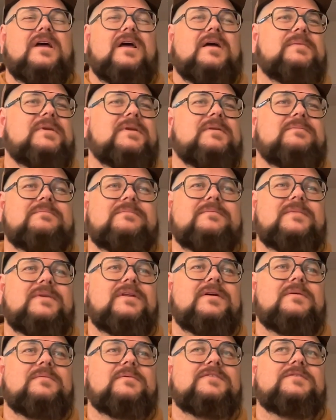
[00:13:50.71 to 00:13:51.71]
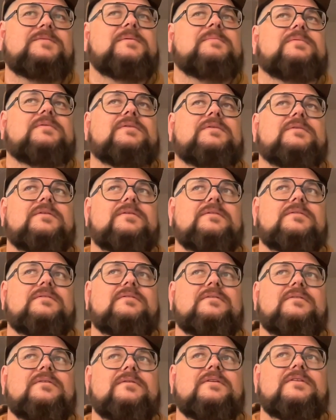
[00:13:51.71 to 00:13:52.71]
I mean, most people who
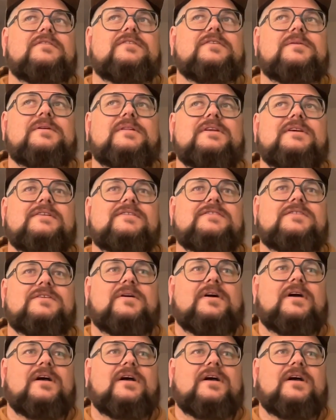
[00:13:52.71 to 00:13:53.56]
are doing this don't